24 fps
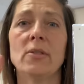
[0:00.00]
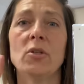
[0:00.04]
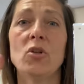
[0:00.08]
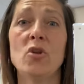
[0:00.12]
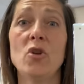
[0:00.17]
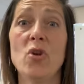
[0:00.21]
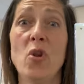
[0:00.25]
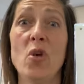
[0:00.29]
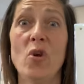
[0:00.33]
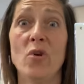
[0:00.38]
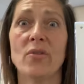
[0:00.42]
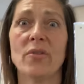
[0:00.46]

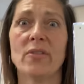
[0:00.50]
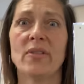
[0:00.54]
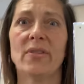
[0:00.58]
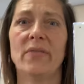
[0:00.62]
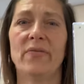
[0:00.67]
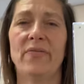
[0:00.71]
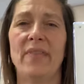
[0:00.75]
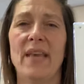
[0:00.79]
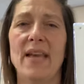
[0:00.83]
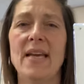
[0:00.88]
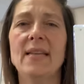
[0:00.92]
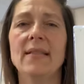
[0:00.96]
and lots
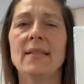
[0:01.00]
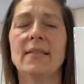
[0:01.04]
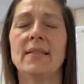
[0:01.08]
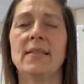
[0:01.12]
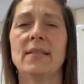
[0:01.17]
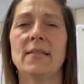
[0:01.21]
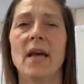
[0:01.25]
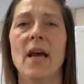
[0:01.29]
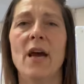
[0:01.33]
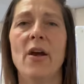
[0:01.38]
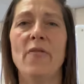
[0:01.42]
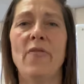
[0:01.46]
of
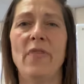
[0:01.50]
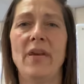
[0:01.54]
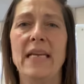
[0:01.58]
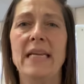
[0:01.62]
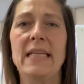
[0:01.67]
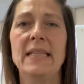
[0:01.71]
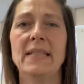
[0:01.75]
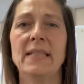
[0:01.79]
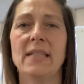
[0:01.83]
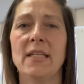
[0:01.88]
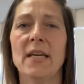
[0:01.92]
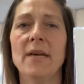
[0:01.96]
this over
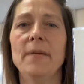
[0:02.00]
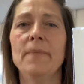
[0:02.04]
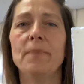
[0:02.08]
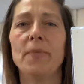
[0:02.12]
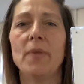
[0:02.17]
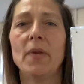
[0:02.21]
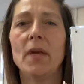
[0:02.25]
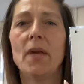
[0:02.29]
Easter.